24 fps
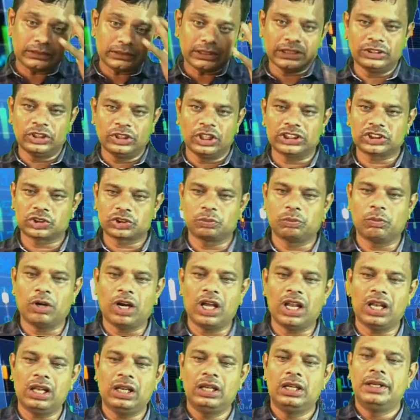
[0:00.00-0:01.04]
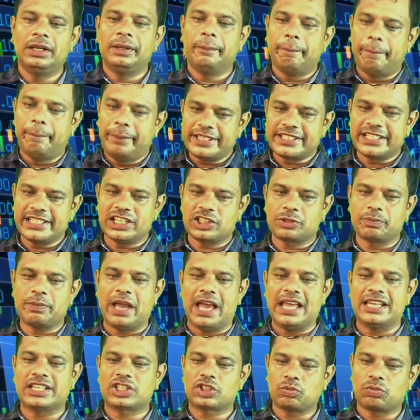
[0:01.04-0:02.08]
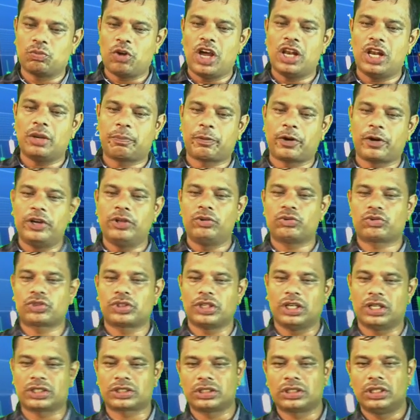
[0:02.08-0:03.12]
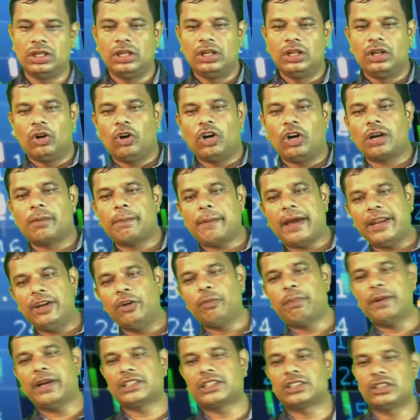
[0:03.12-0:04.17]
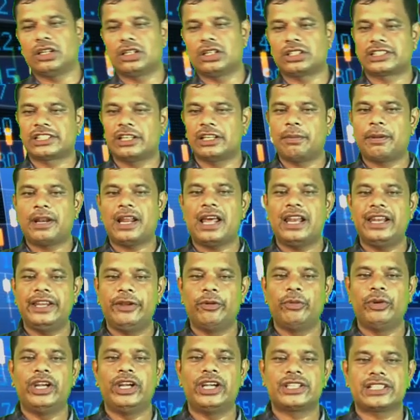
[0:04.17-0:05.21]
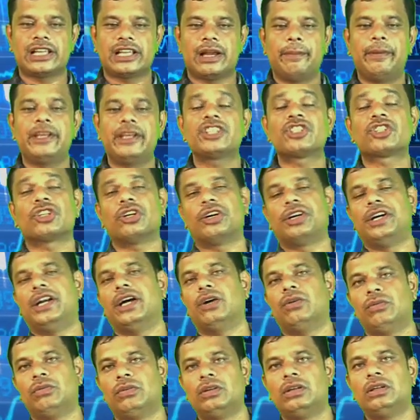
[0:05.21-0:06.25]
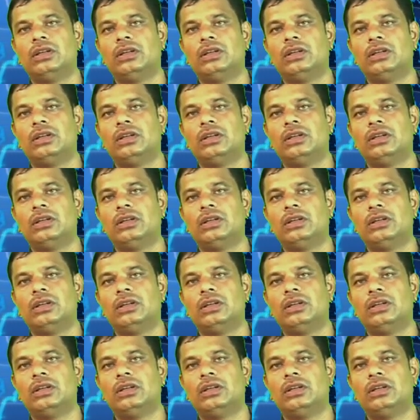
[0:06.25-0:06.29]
The small businessmen, small producers or manufacturers, several units have been shut down.